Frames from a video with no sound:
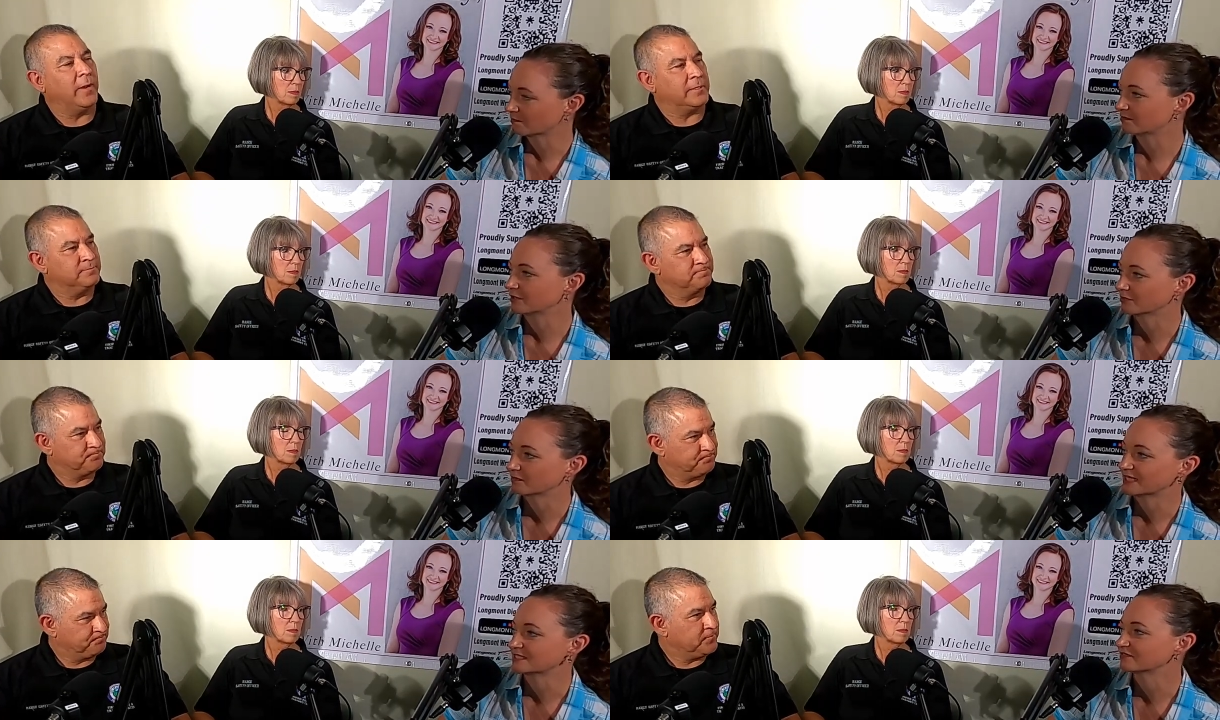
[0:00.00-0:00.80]
Speaker 1: Correct.
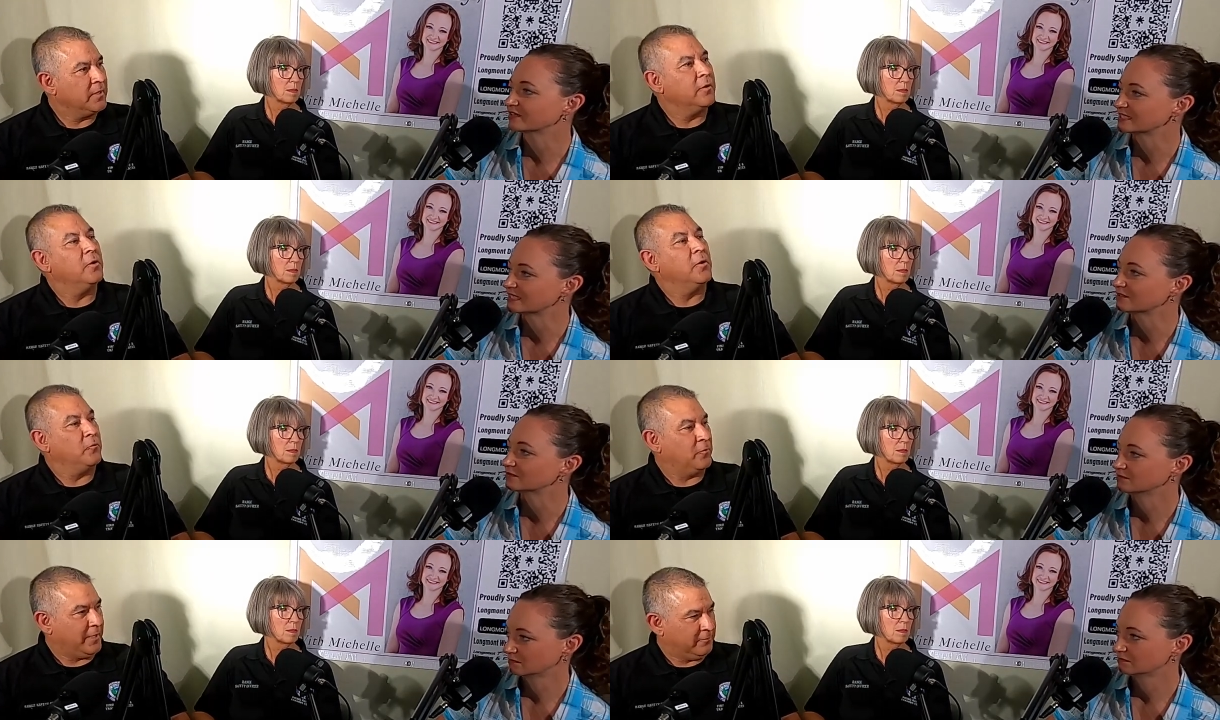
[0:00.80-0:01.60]
your place of
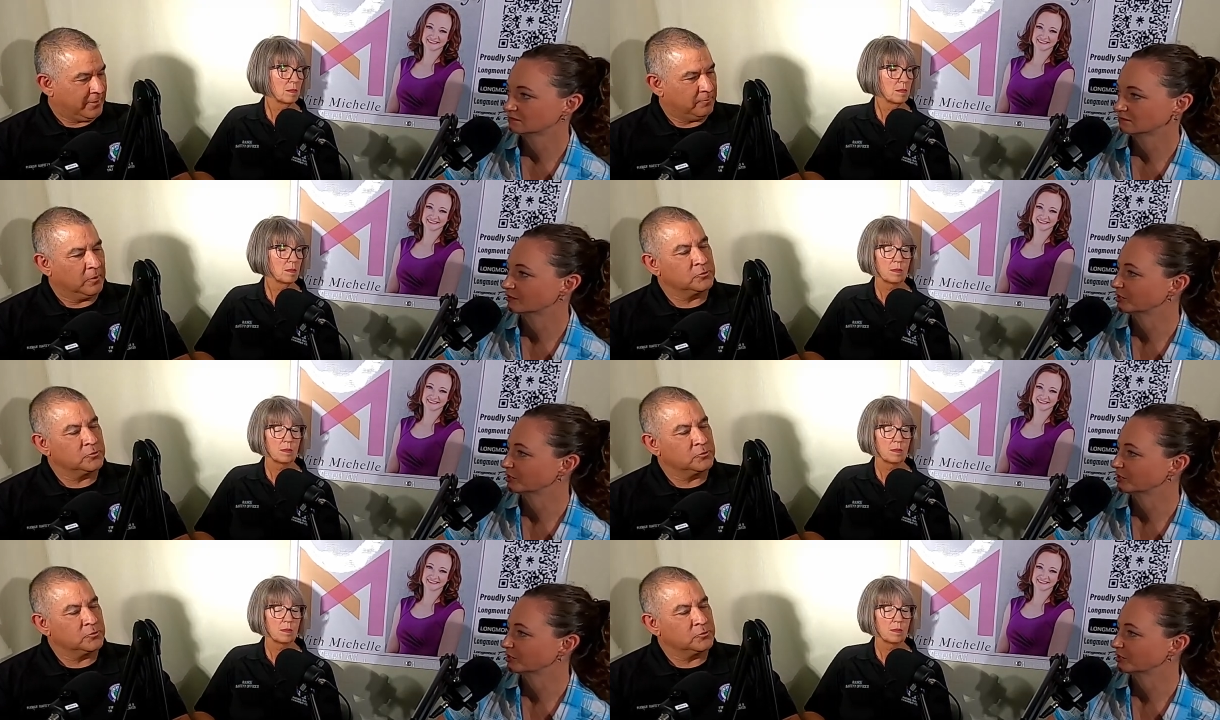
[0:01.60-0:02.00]
conceal. Right, right.